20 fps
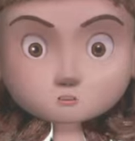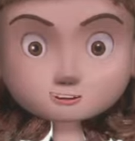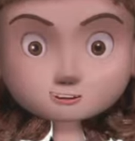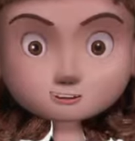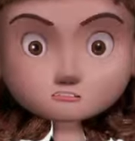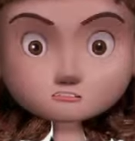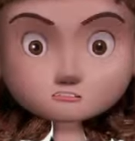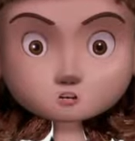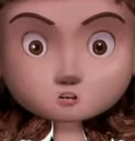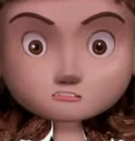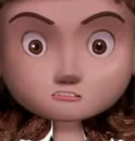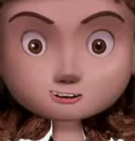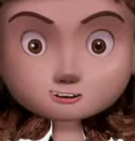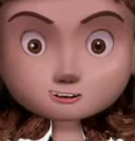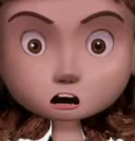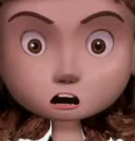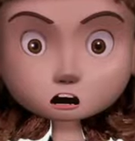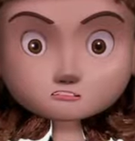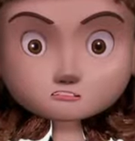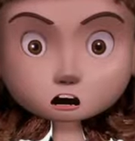includes
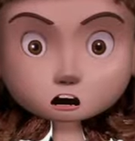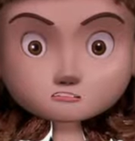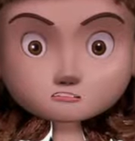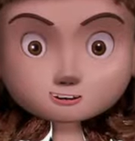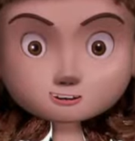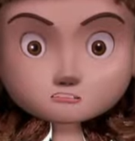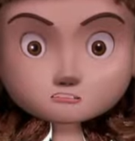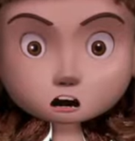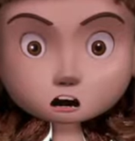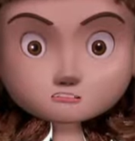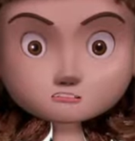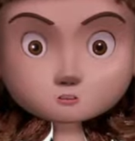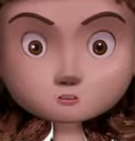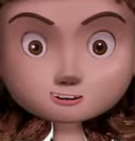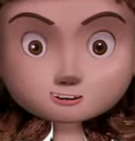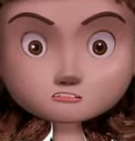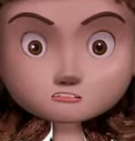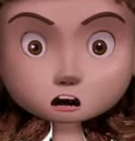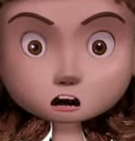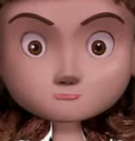the images used in
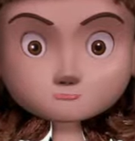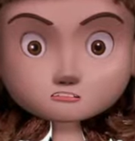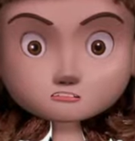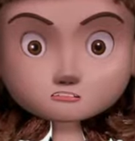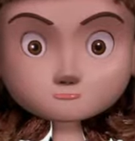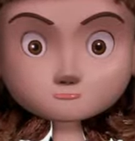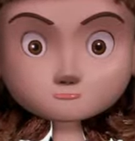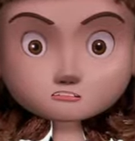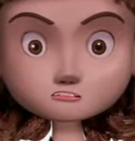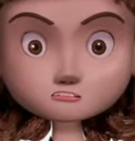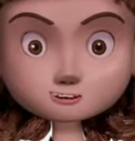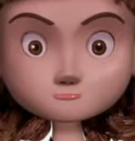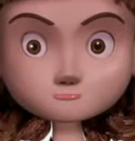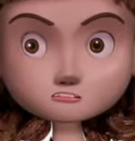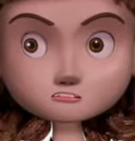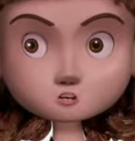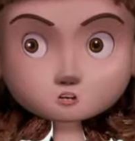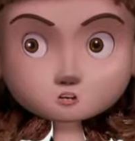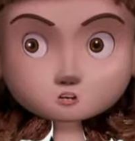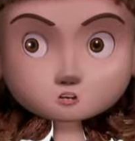branding,
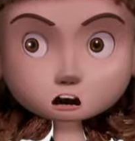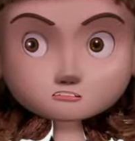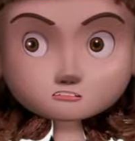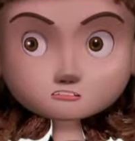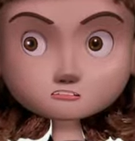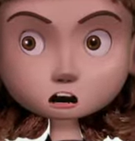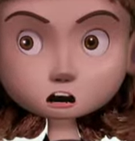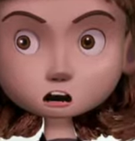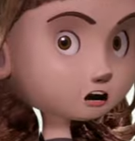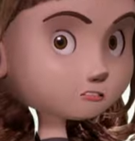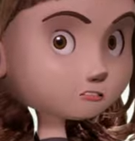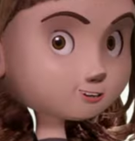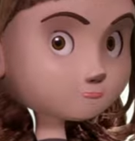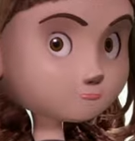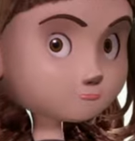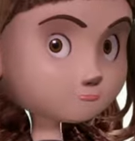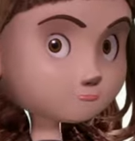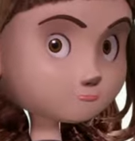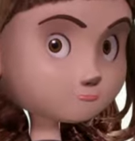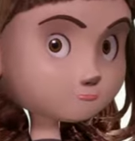marketing, and
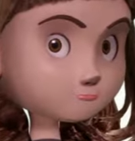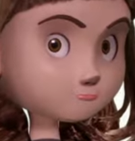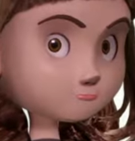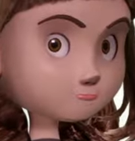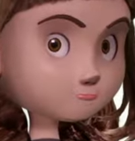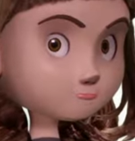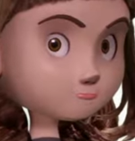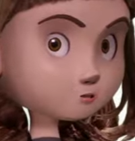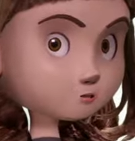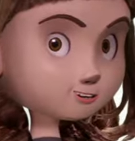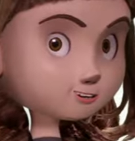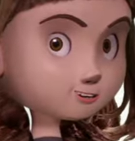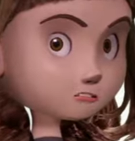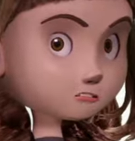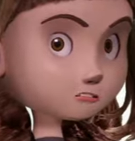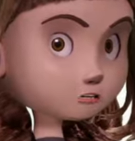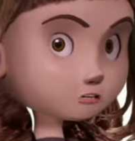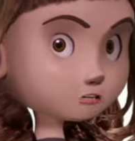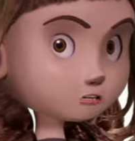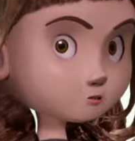advertising. Brand
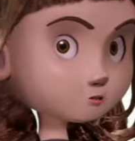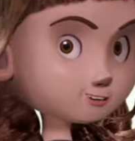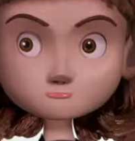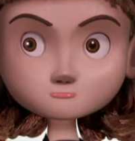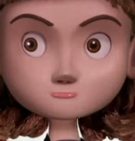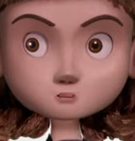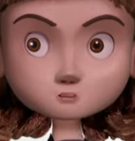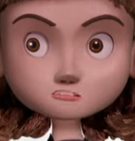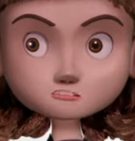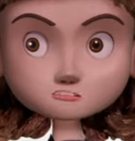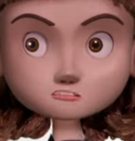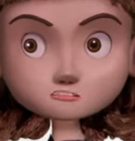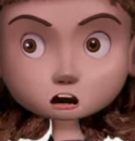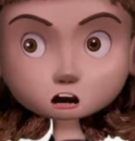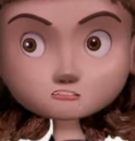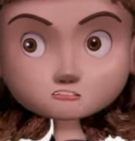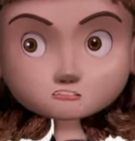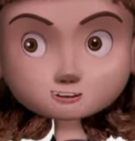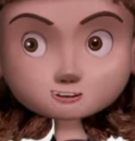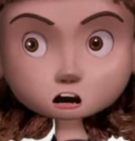imagery works
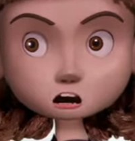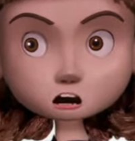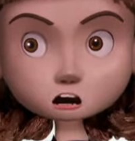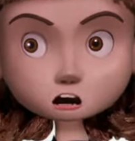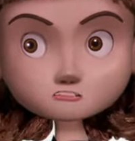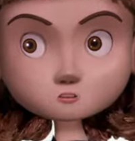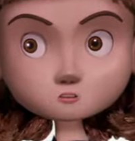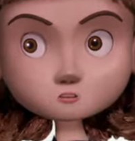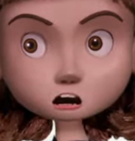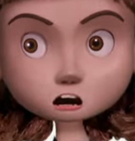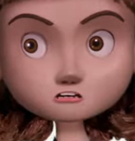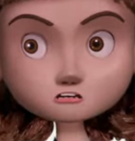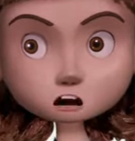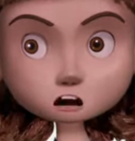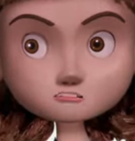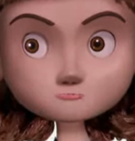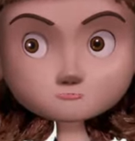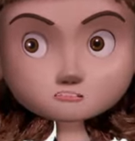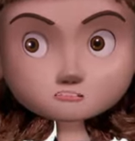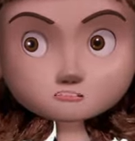closely with other
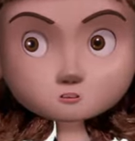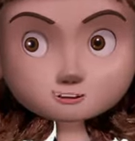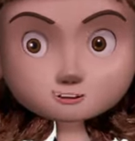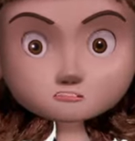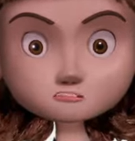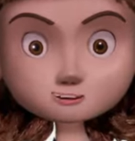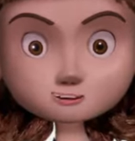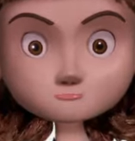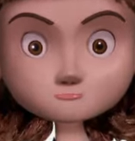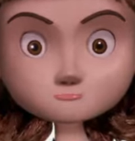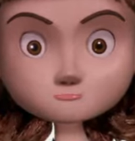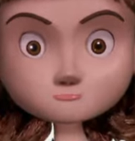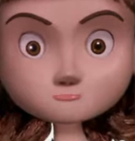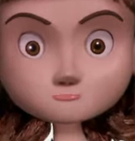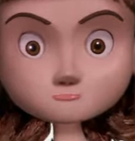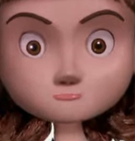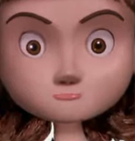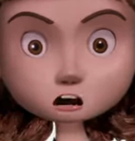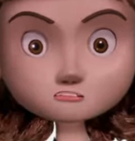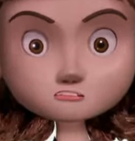elements of branding,
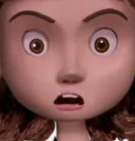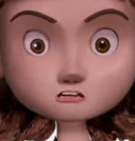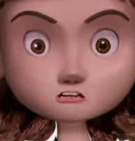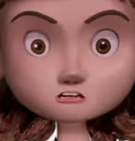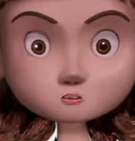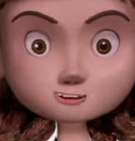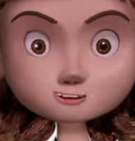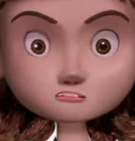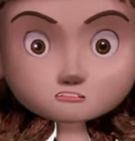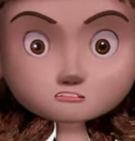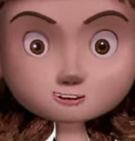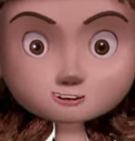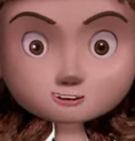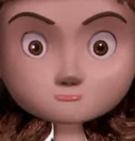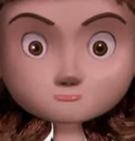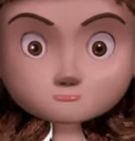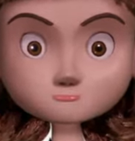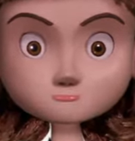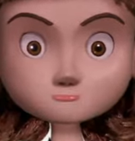like color and shape.